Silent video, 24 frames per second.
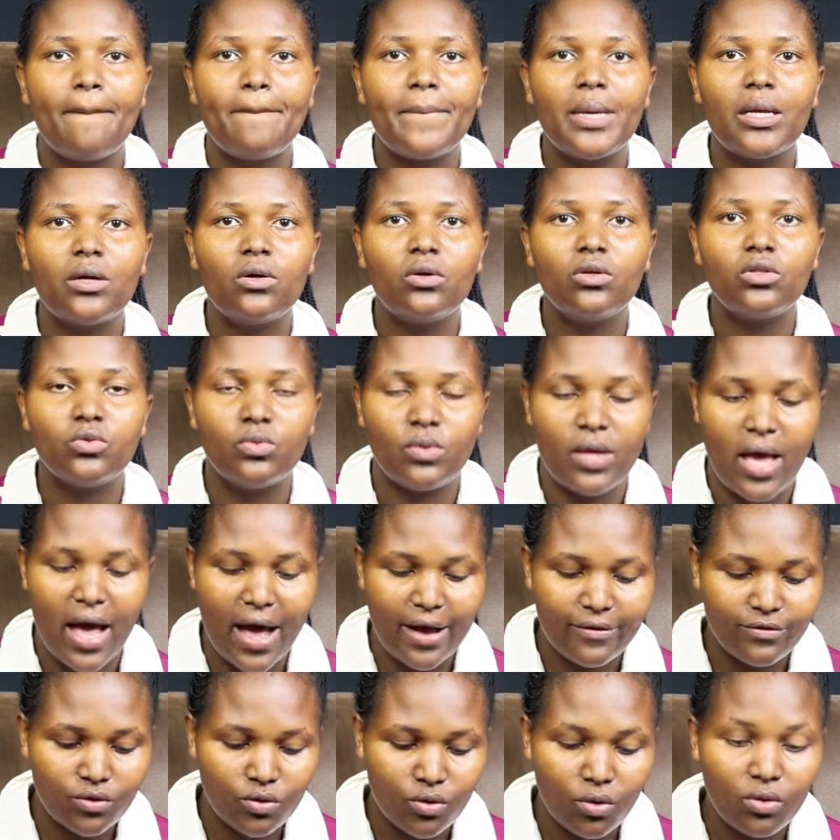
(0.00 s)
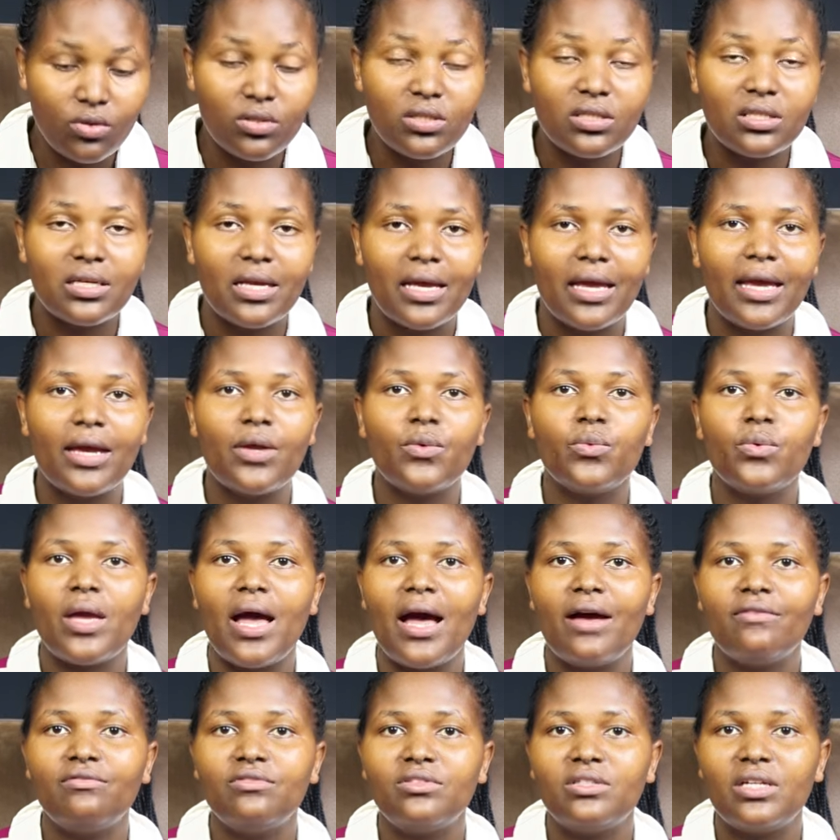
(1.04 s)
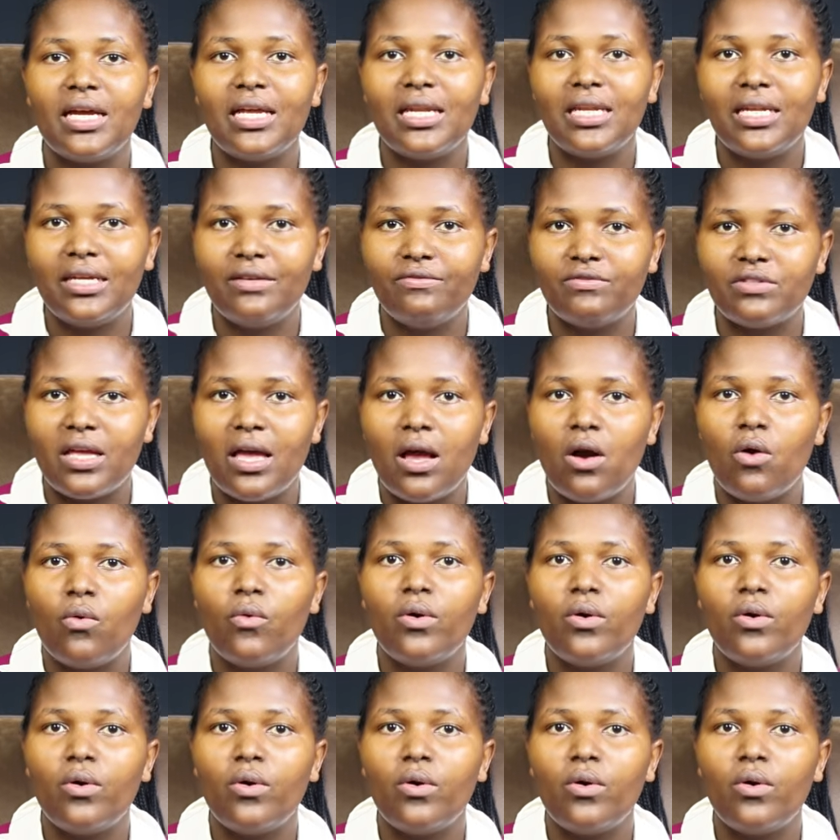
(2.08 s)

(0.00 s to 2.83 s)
Because we have stones and we have dry leaves.